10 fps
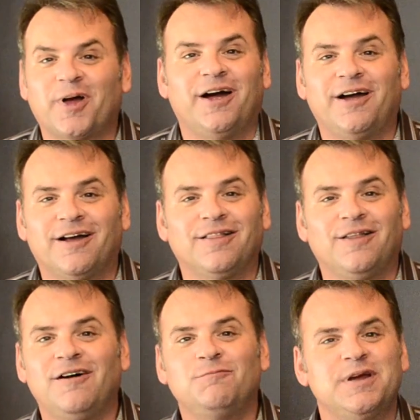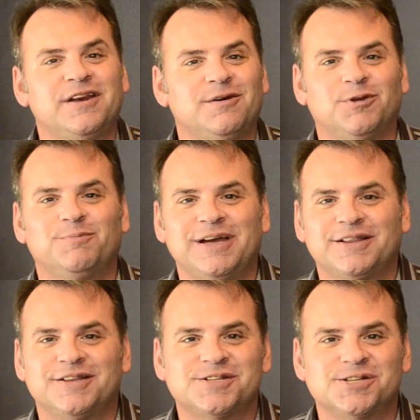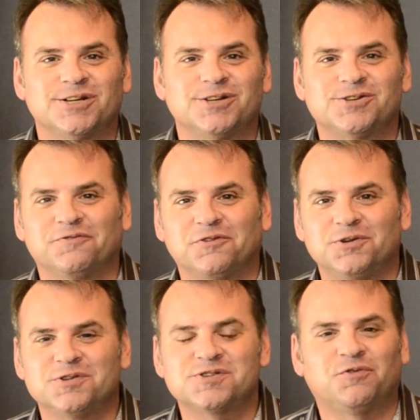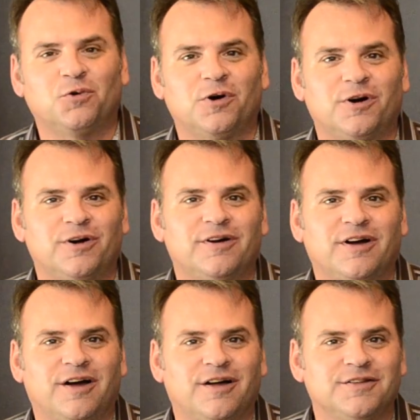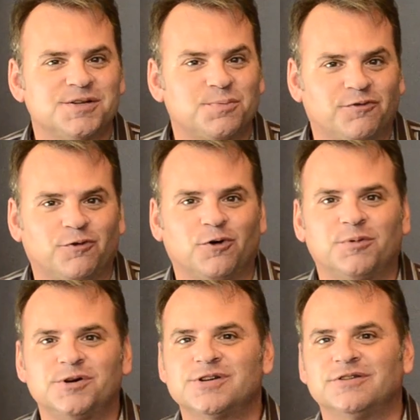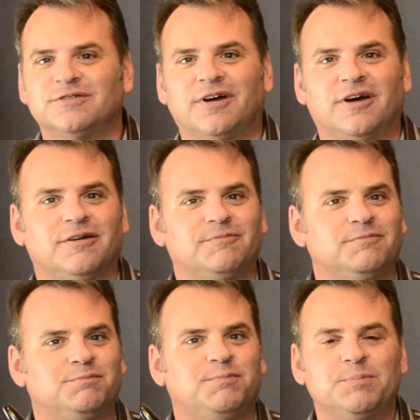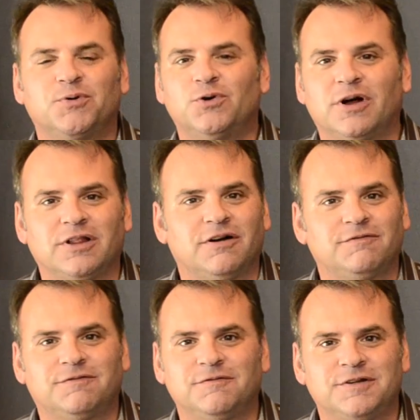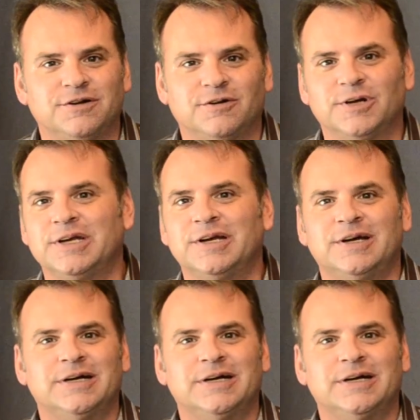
I love being able to make these signature flutes for these performers, people who I love dearly.